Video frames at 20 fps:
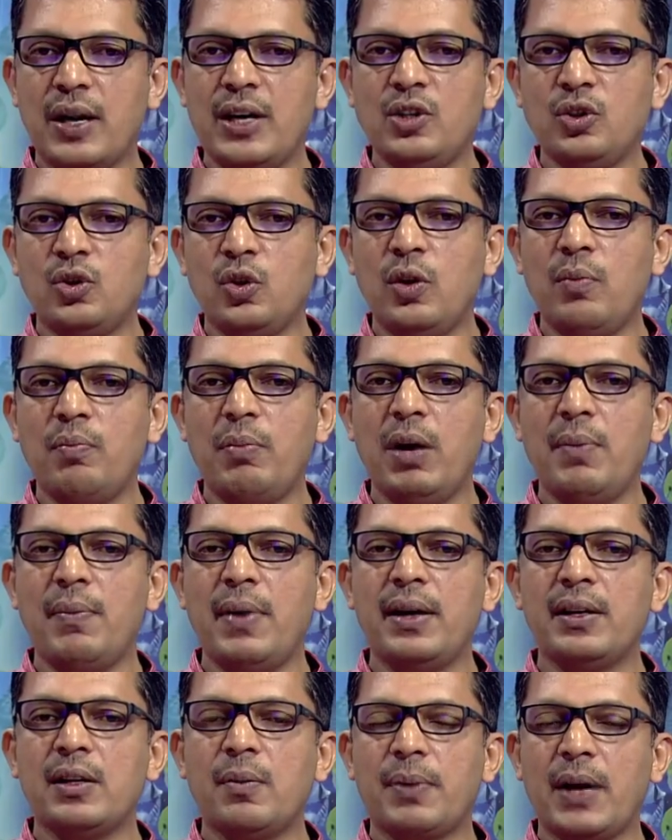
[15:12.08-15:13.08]
trying to
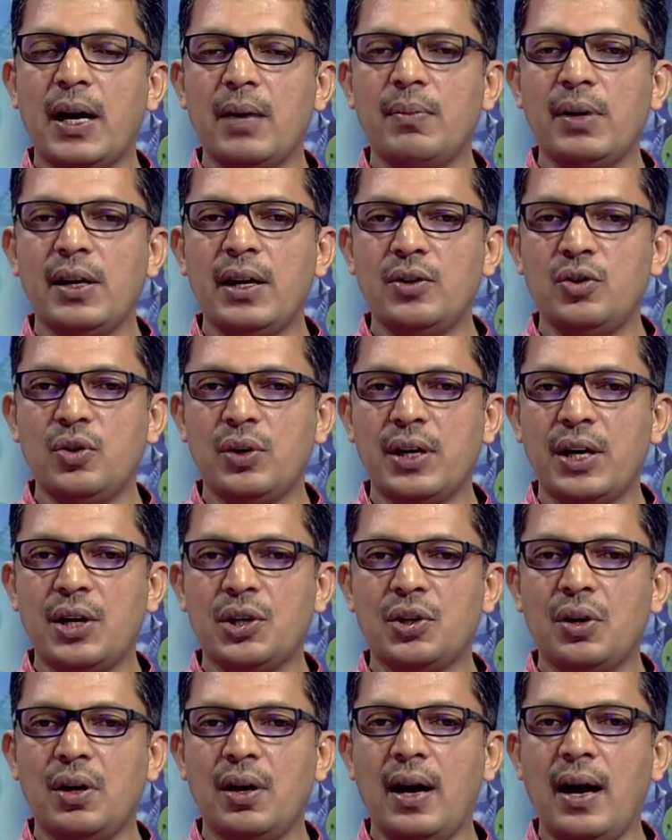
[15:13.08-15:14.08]
implement the primary
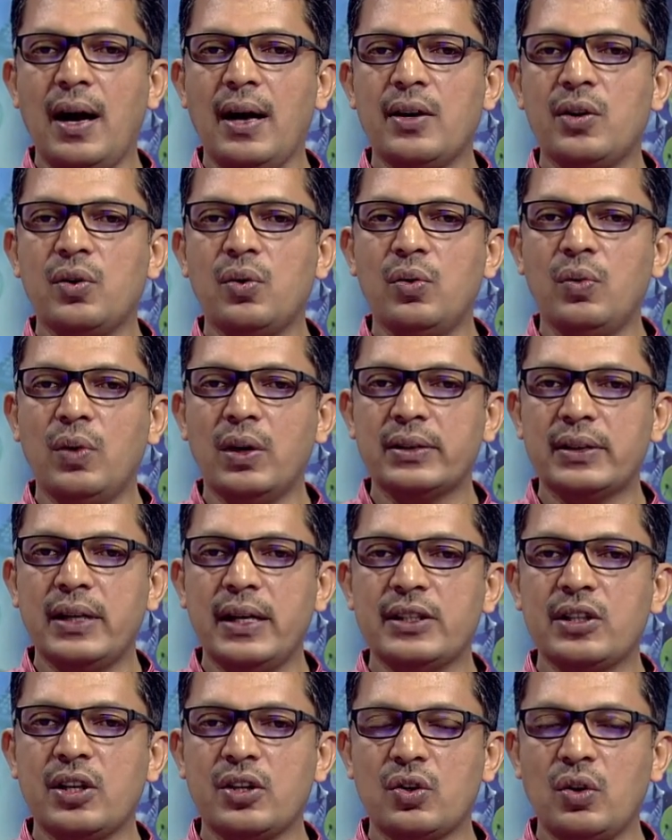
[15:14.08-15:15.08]
education and
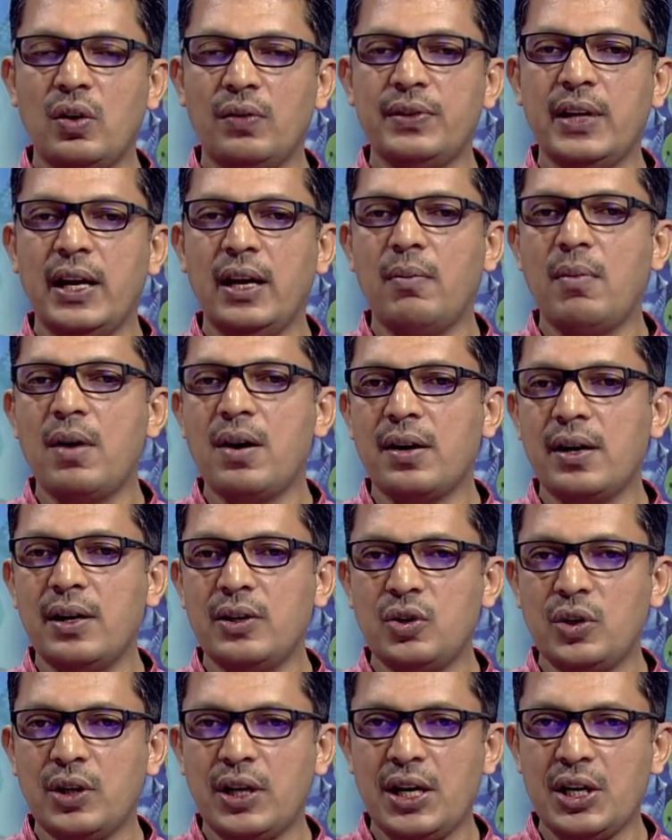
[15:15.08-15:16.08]
universalization of the
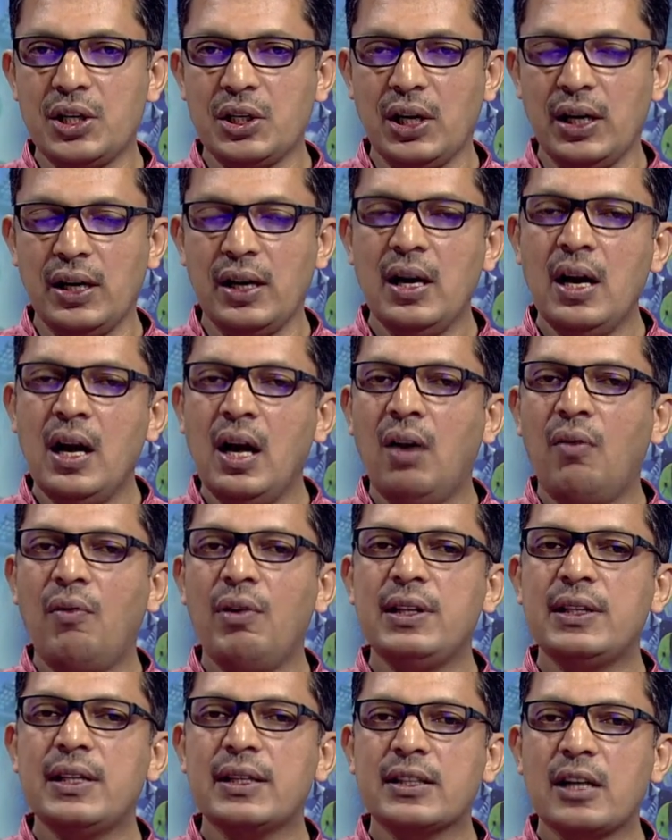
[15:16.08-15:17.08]
elementary education
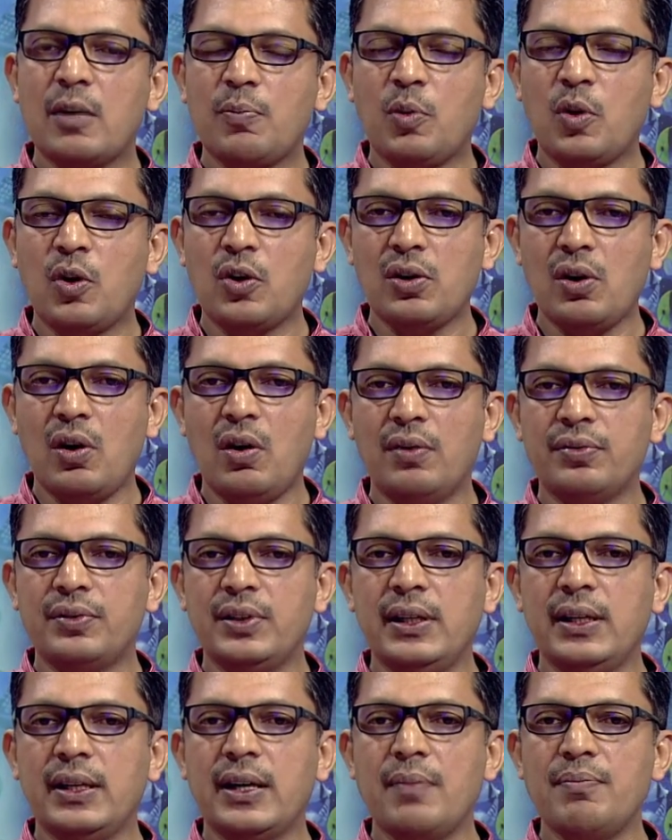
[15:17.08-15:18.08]
with the support
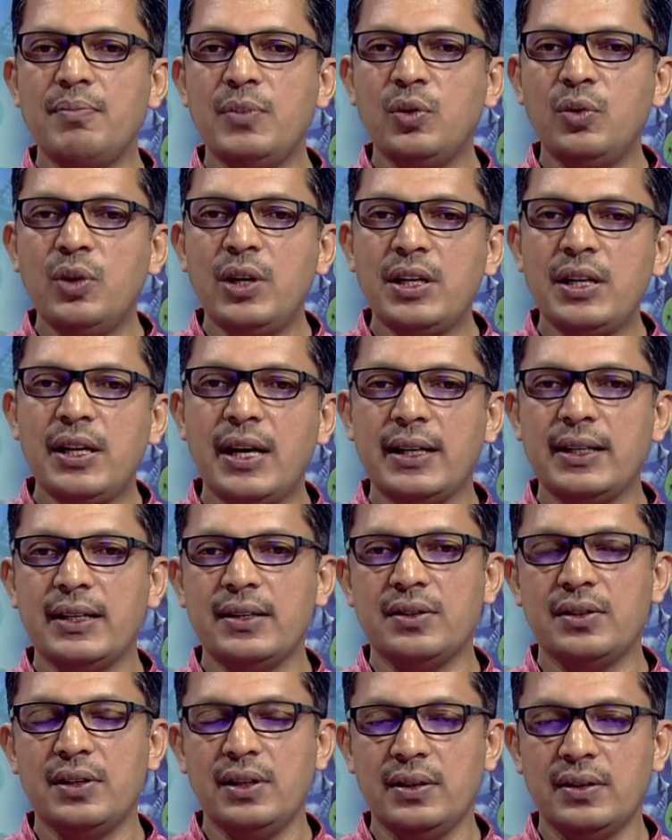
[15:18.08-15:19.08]
of the community
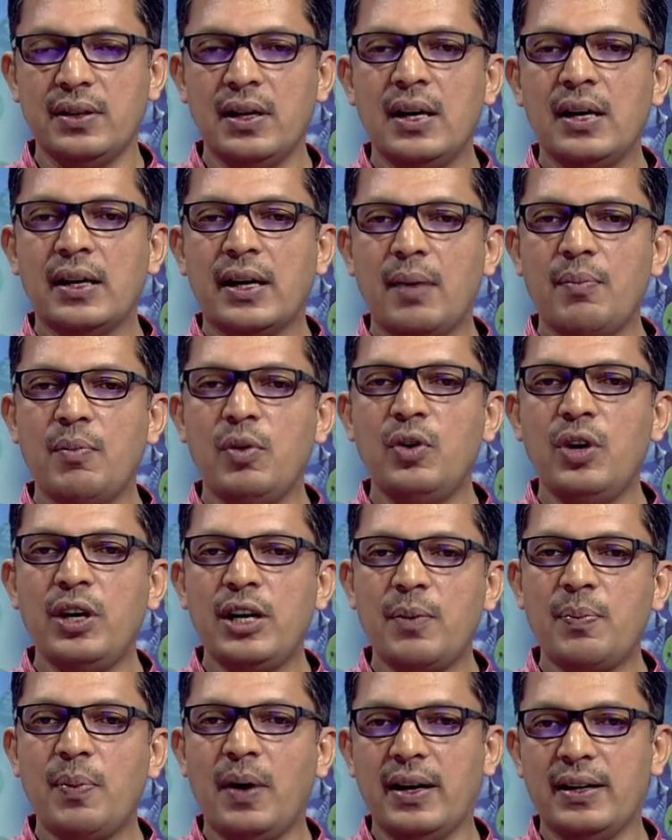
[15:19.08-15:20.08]
agencies,
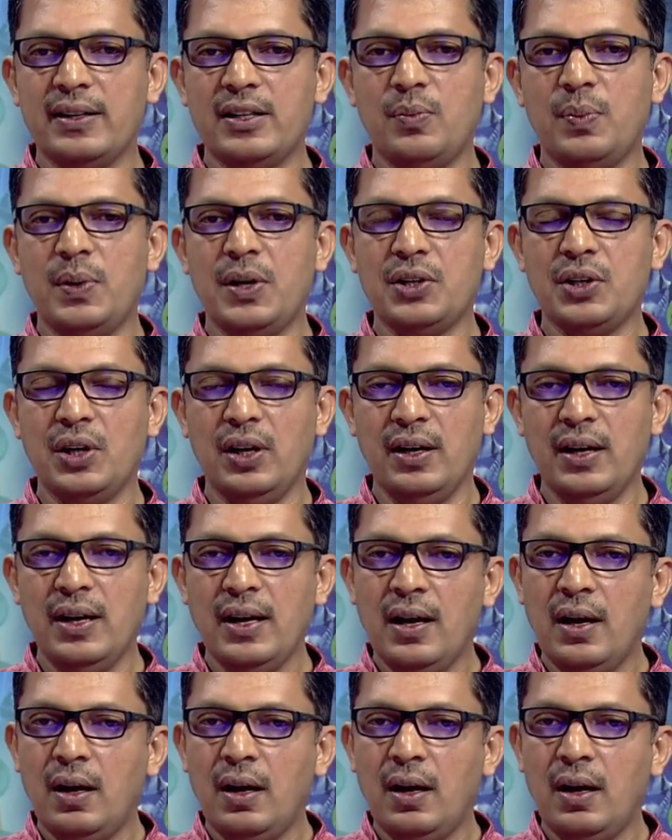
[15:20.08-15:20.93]
community participation.